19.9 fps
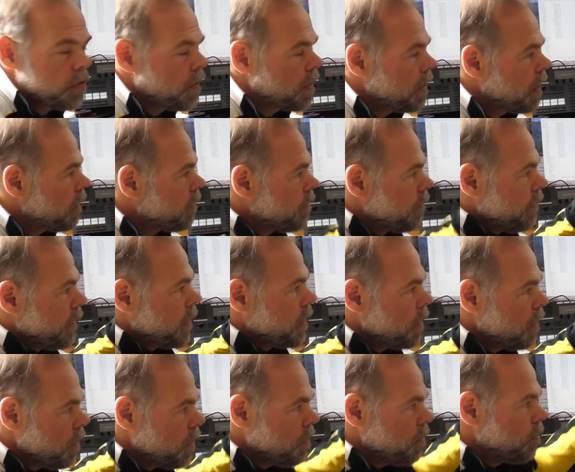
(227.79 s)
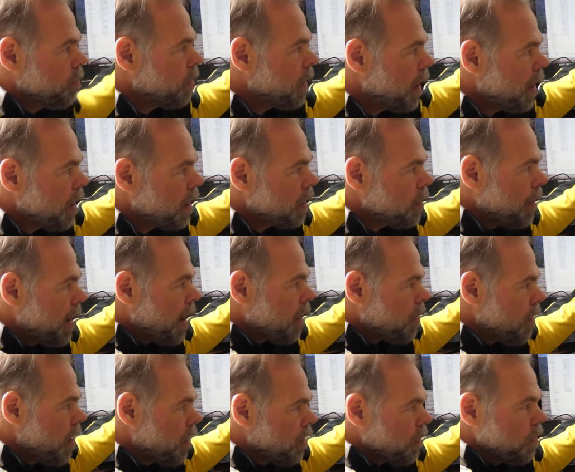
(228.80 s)
and then they'll have the video playing in the
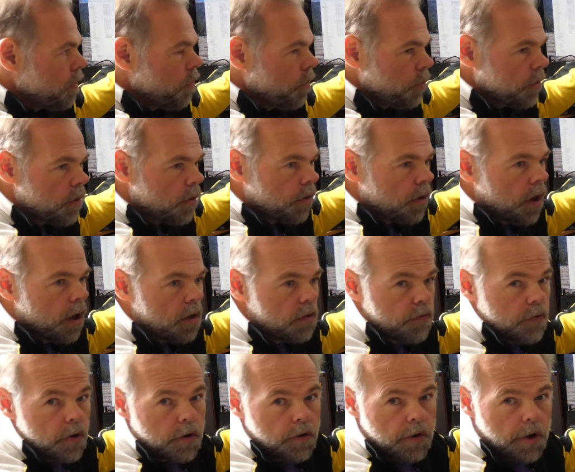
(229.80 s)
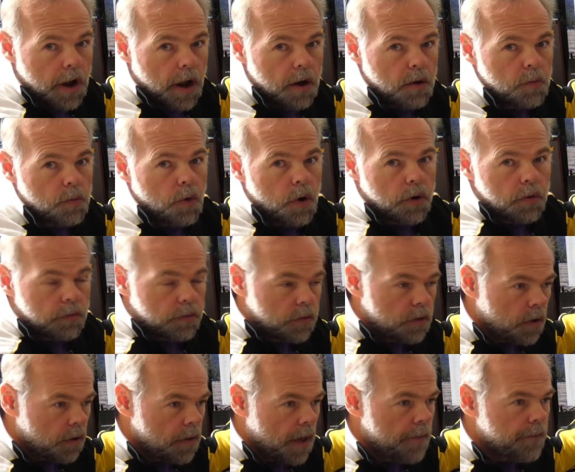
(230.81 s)
background, and the audio guys figuring out what
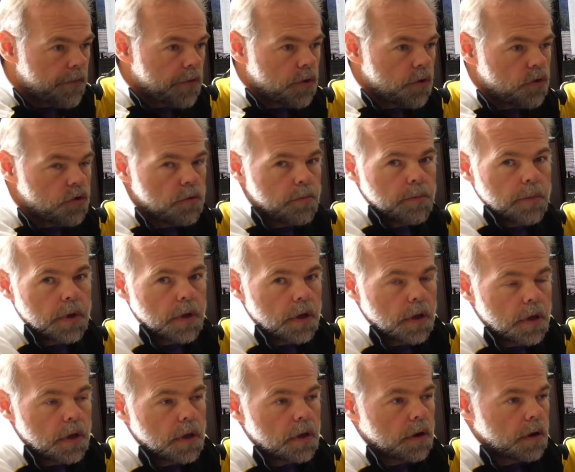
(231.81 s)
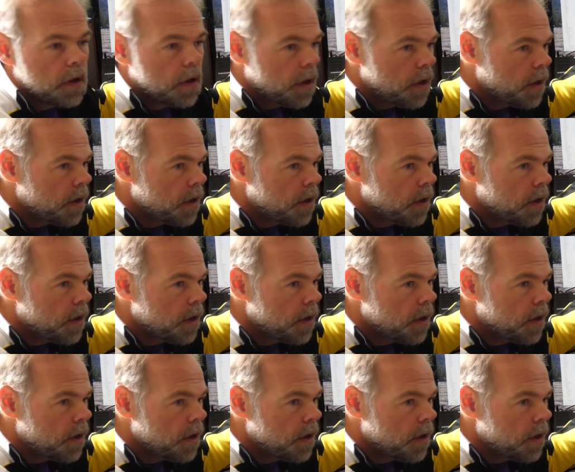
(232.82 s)
emphasis should be, and